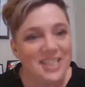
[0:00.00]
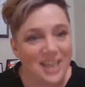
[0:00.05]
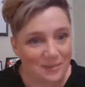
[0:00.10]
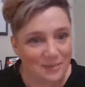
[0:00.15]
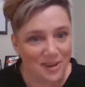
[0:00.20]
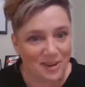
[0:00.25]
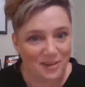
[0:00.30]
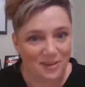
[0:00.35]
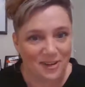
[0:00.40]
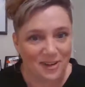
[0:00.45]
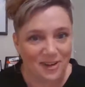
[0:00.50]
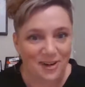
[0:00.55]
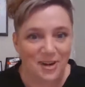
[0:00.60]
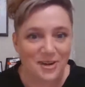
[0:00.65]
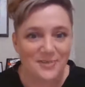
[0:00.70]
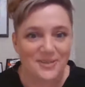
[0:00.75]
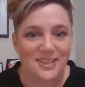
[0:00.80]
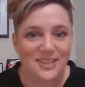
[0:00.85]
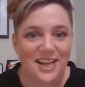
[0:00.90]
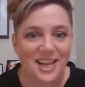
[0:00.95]
Jumping through the
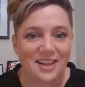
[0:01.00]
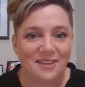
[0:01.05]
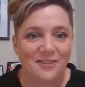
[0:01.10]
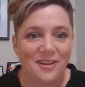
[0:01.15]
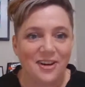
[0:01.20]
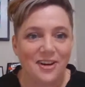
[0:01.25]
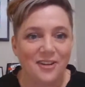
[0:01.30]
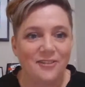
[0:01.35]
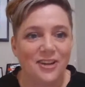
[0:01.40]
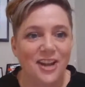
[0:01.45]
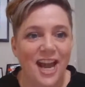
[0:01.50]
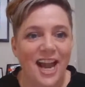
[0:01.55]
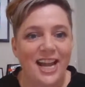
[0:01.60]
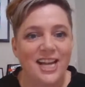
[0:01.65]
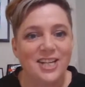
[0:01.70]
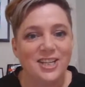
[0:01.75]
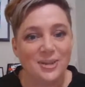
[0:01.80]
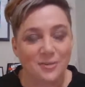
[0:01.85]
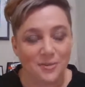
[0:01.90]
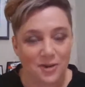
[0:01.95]
hoops to get the
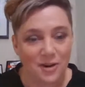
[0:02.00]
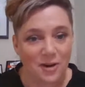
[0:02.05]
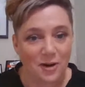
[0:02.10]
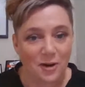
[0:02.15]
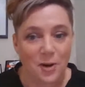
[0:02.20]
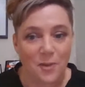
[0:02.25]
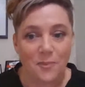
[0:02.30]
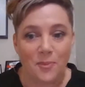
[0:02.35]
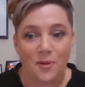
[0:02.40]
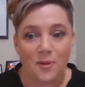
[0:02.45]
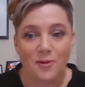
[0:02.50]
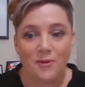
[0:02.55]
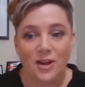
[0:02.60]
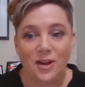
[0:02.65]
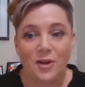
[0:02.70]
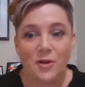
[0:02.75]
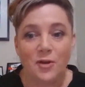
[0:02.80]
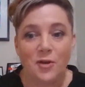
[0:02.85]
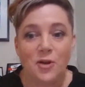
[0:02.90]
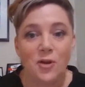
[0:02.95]
verification,
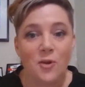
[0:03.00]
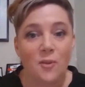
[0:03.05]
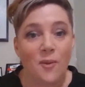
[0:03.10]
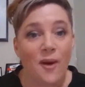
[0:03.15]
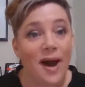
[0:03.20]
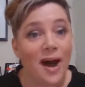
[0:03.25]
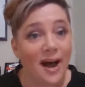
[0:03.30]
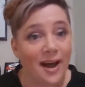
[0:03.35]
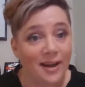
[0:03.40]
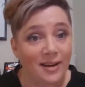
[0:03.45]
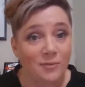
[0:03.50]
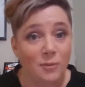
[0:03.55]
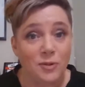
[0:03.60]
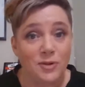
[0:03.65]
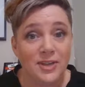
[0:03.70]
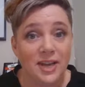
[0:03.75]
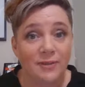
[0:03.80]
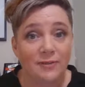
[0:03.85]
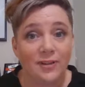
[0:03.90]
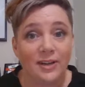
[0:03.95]
improving who you are
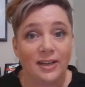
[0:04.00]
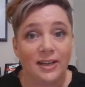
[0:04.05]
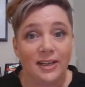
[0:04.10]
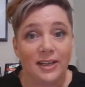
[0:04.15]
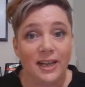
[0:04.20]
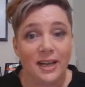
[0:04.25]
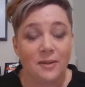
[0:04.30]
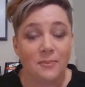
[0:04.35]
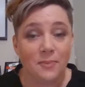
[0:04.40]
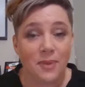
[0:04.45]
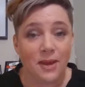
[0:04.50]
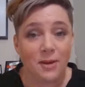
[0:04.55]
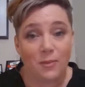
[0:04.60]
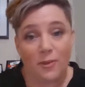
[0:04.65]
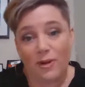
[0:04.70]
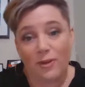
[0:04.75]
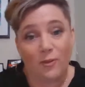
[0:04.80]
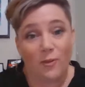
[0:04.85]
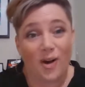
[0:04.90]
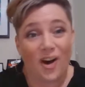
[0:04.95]
will definitely be
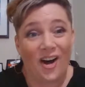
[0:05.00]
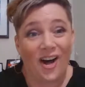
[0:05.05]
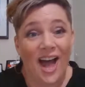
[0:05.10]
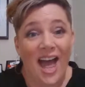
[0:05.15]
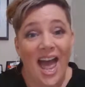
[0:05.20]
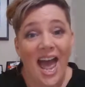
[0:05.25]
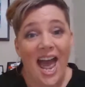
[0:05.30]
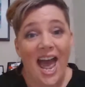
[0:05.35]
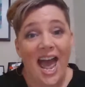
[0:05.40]
worthwhile.